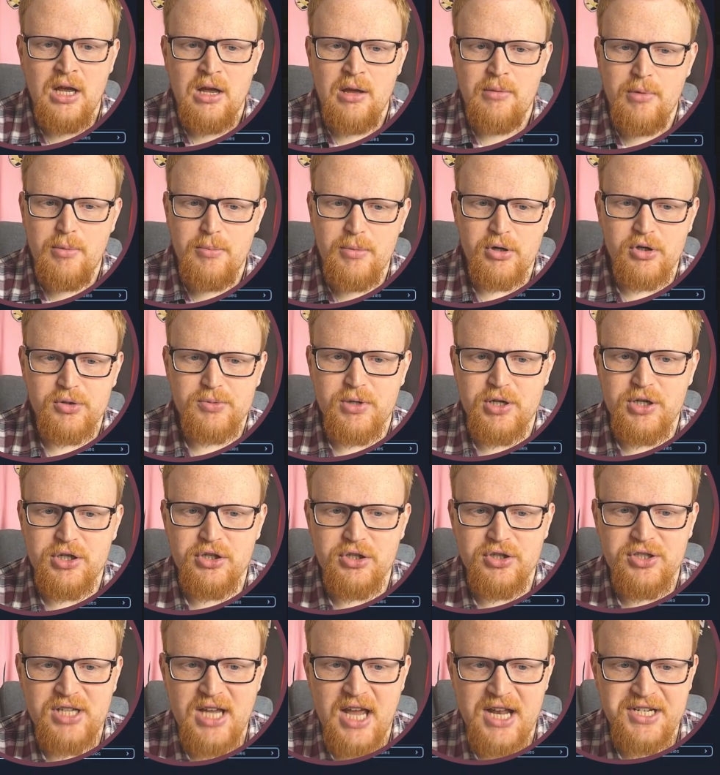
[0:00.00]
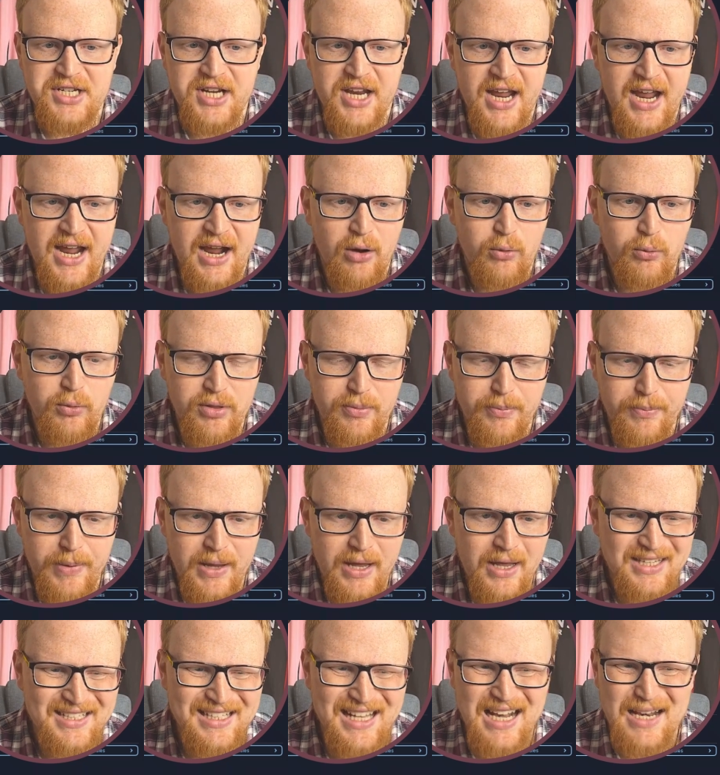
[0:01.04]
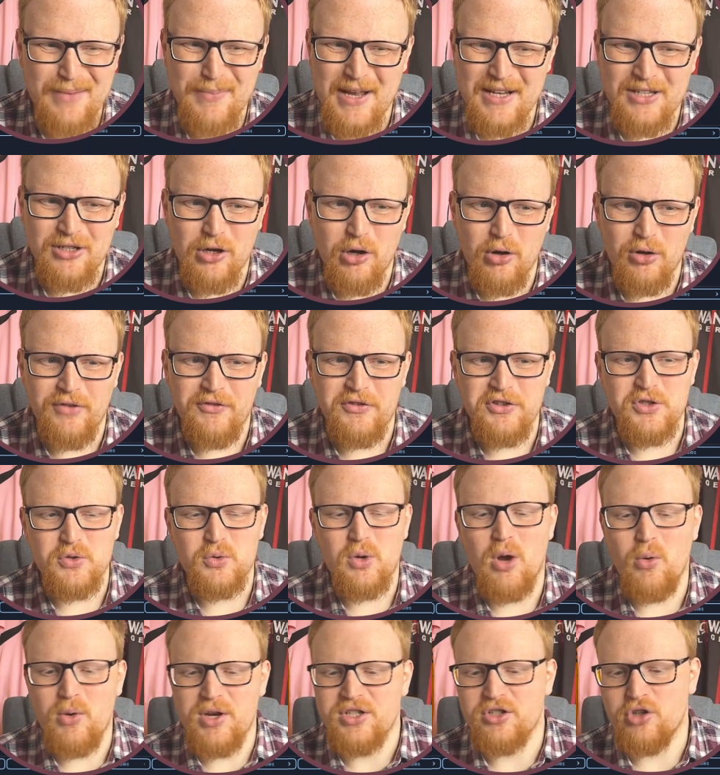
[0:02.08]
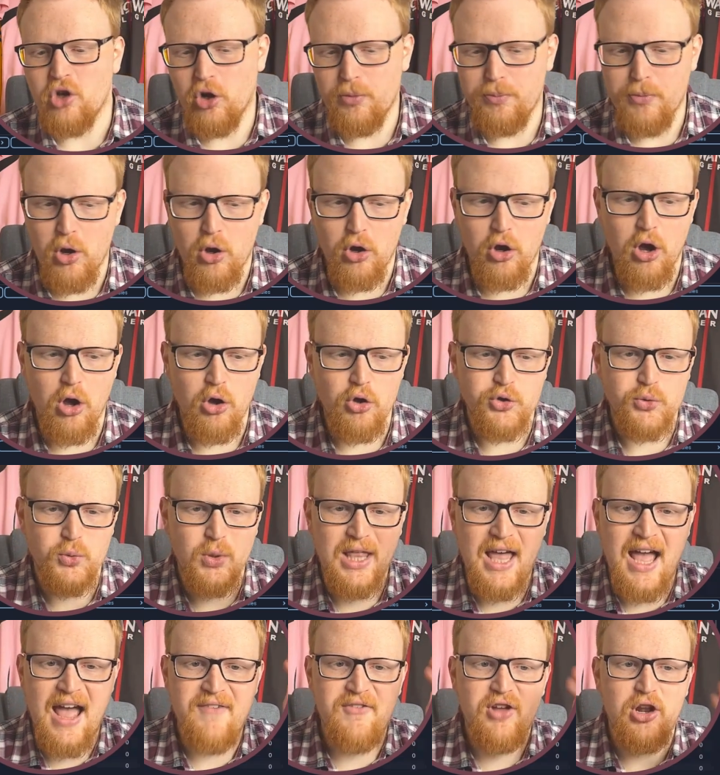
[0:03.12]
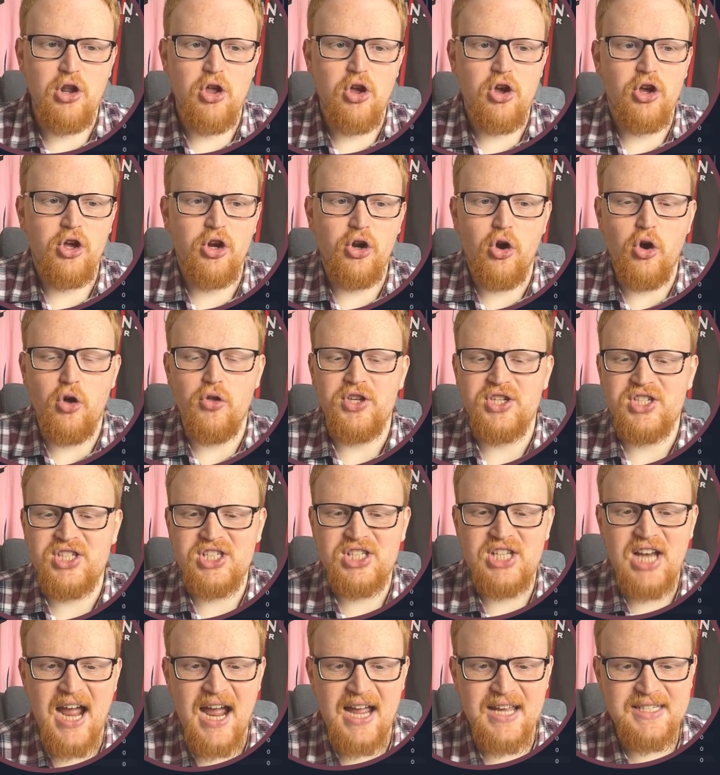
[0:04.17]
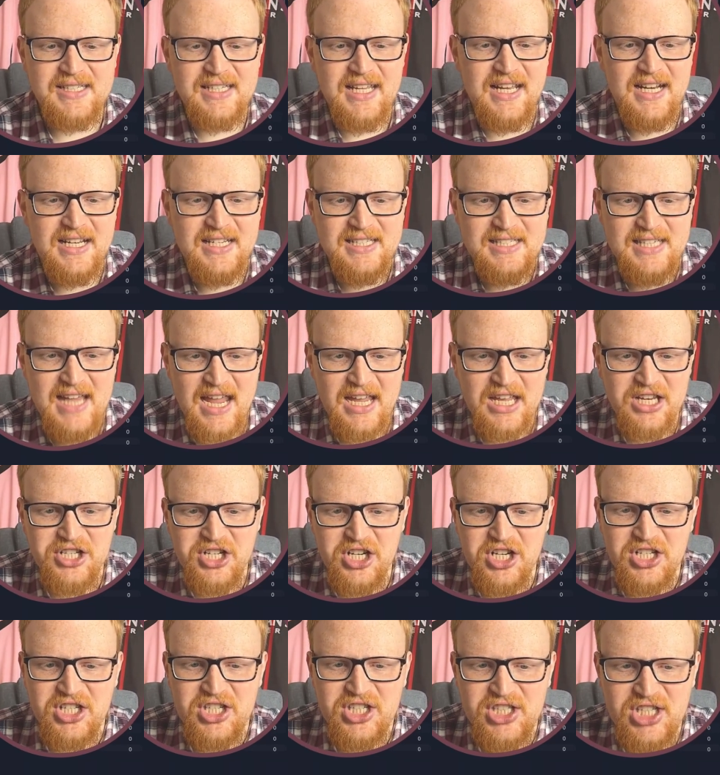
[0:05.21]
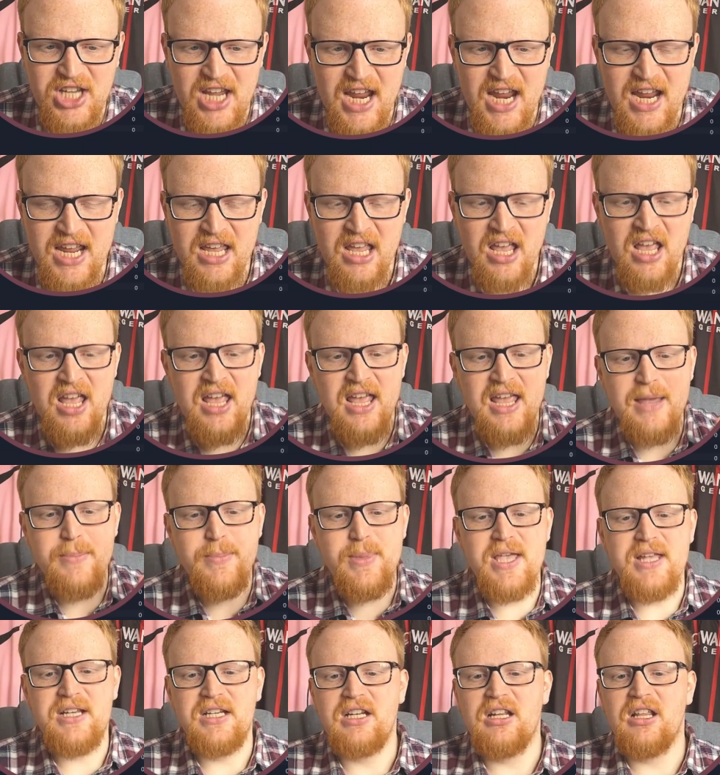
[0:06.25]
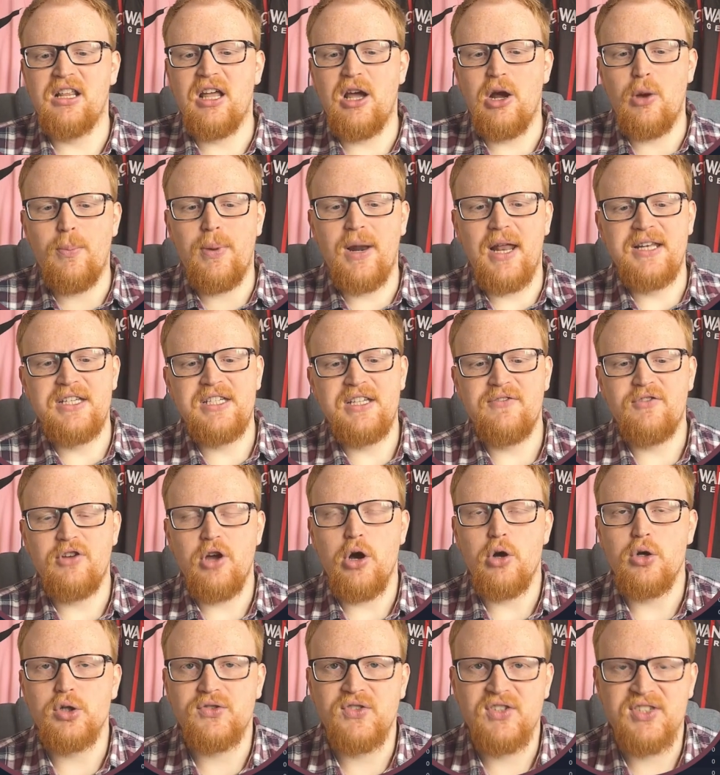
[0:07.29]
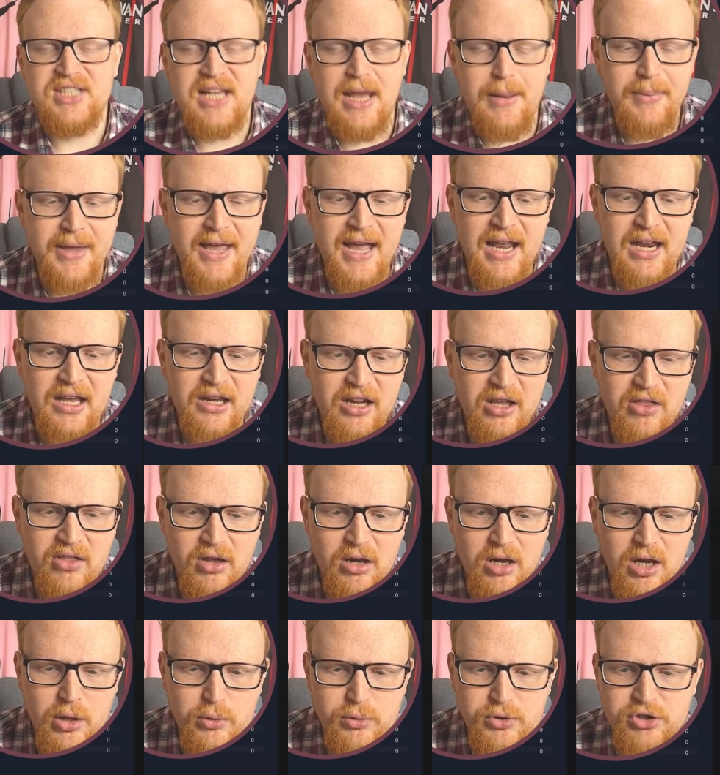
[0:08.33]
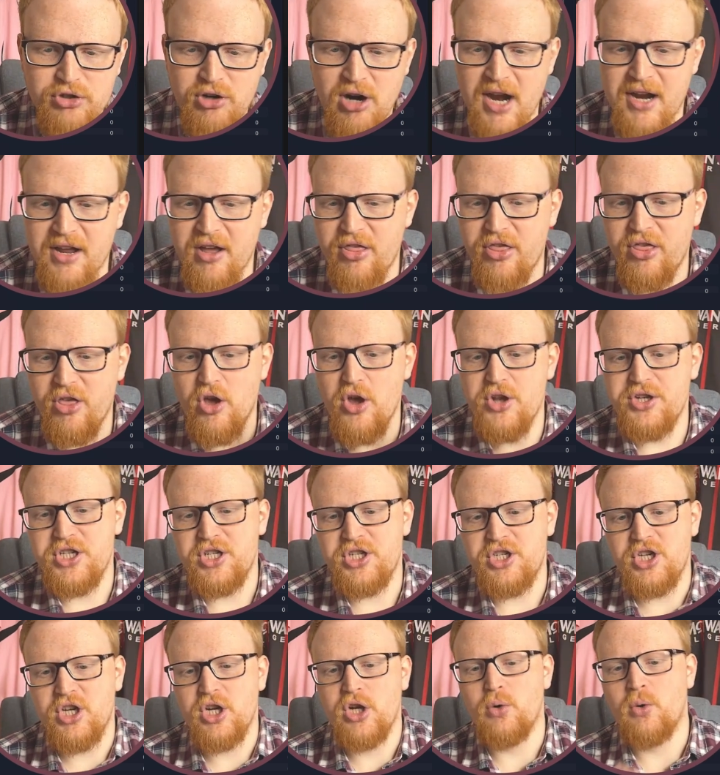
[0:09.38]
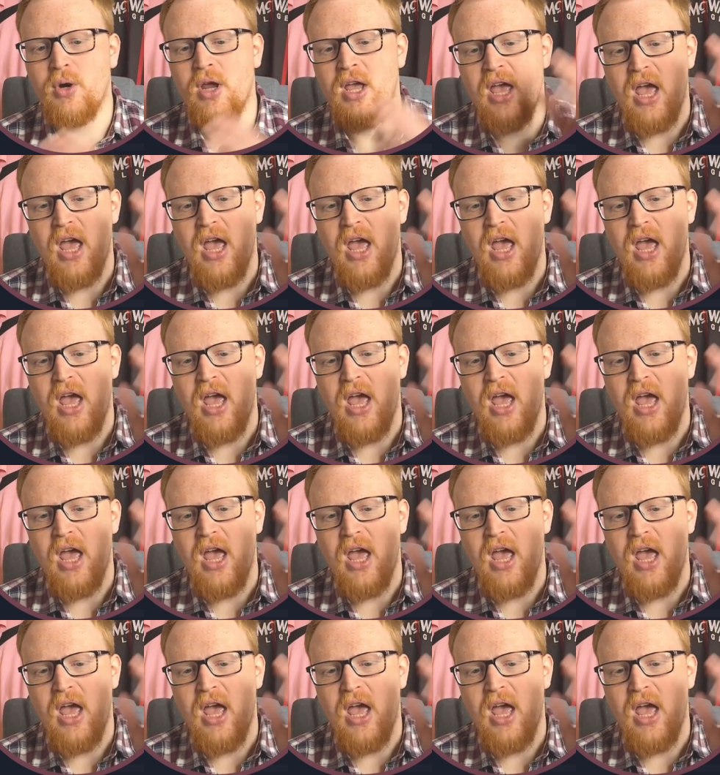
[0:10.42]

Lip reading: But Middlesbrough just edging it out with slightly better goal difference as well. We scored more goals. We'll have a look at all the stats in a second. You can see immediately, though, plenty of goals for Sam Gallagher, the lone striker, 32.